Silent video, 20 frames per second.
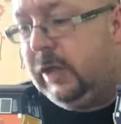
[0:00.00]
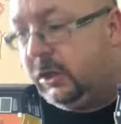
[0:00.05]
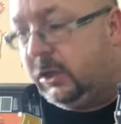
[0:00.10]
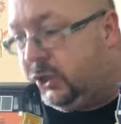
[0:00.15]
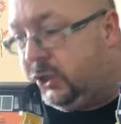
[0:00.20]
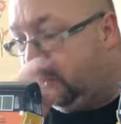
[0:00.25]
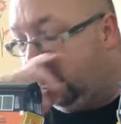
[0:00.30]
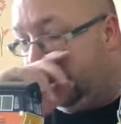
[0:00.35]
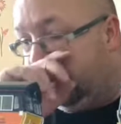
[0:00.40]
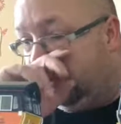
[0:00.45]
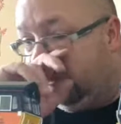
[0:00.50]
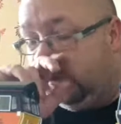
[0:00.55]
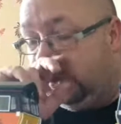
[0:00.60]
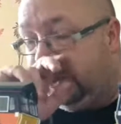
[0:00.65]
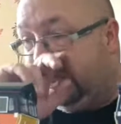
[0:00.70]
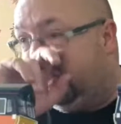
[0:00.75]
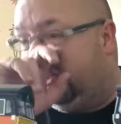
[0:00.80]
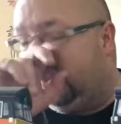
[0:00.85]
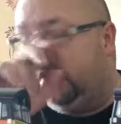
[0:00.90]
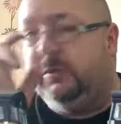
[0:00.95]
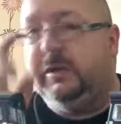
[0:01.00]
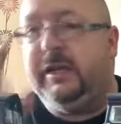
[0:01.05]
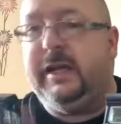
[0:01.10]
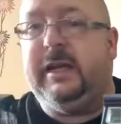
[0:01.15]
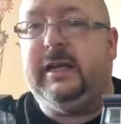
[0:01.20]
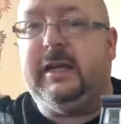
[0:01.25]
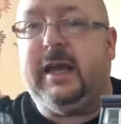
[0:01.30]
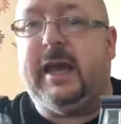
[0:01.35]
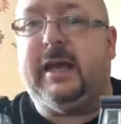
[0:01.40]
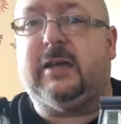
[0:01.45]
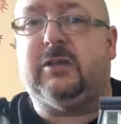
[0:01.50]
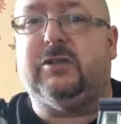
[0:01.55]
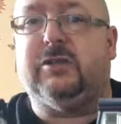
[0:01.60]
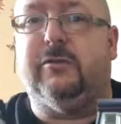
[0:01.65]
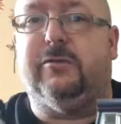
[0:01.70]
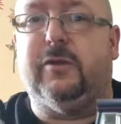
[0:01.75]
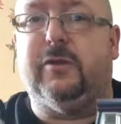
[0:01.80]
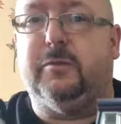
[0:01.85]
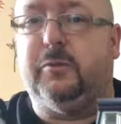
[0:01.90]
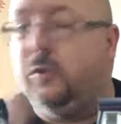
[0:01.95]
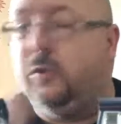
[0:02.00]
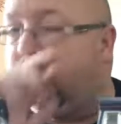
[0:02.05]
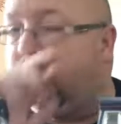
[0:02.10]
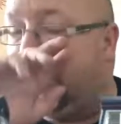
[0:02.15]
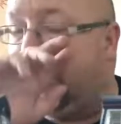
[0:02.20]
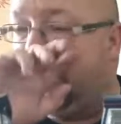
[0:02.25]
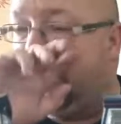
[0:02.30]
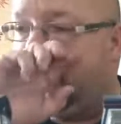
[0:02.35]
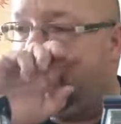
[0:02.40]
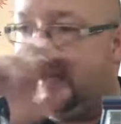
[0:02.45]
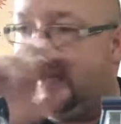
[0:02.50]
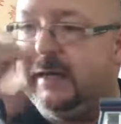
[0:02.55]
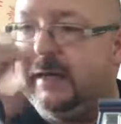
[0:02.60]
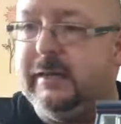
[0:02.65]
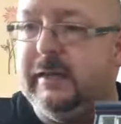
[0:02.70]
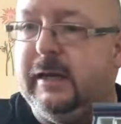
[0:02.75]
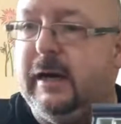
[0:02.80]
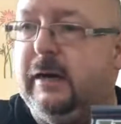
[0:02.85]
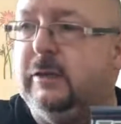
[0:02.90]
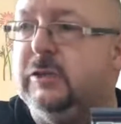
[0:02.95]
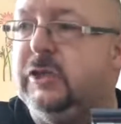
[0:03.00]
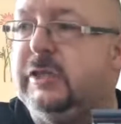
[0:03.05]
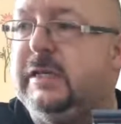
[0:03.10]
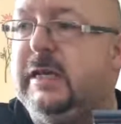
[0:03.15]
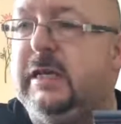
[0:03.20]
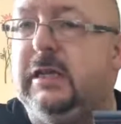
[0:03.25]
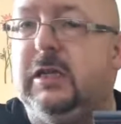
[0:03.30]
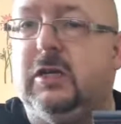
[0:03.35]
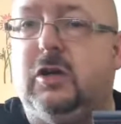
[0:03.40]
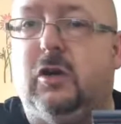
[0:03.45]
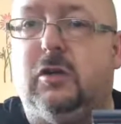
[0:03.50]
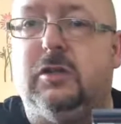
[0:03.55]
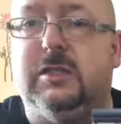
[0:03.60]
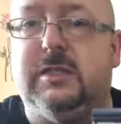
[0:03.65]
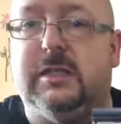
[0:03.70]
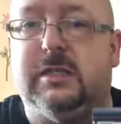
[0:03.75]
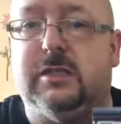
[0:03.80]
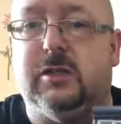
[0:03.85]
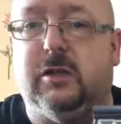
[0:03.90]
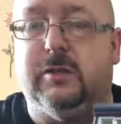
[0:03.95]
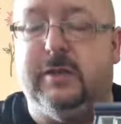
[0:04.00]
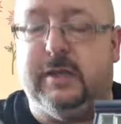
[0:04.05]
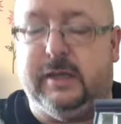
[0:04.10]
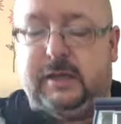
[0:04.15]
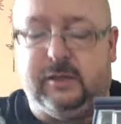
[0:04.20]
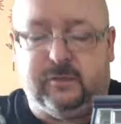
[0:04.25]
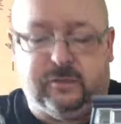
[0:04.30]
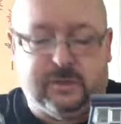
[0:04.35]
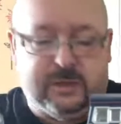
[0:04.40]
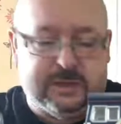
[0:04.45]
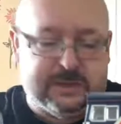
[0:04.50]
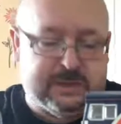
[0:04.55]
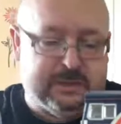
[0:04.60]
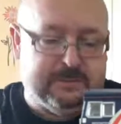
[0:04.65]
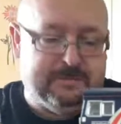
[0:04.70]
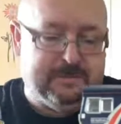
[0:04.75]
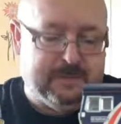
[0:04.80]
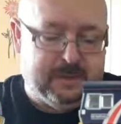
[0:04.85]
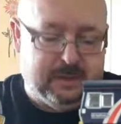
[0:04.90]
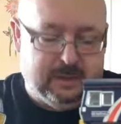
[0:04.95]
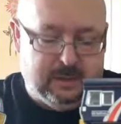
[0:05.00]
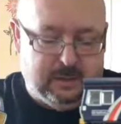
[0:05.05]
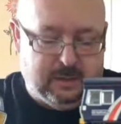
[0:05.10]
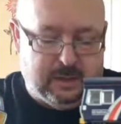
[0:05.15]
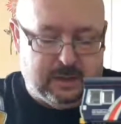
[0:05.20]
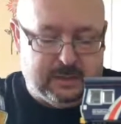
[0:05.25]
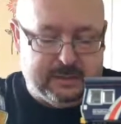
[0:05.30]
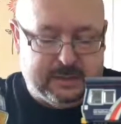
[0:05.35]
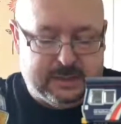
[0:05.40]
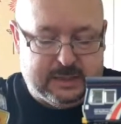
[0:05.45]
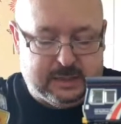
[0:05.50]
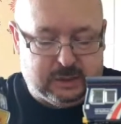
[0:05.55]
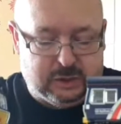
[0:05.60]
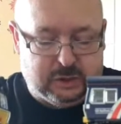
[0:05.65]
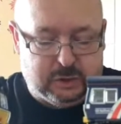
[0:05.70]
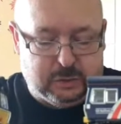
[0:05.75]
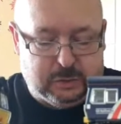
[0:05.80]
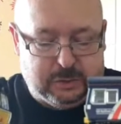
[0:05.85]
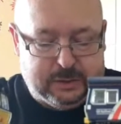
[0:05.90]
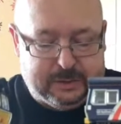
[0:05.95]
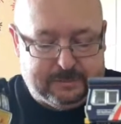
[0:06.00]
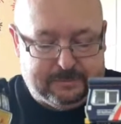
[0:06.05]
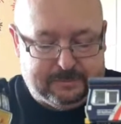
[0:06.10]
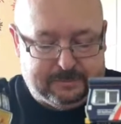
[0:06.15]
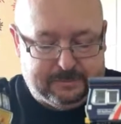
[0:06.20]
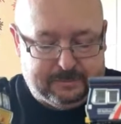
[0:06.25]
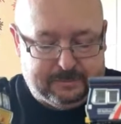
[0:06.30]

I'll show you what you do need extra for the program track. I'll just kill the consist on these first, and then I'll show you.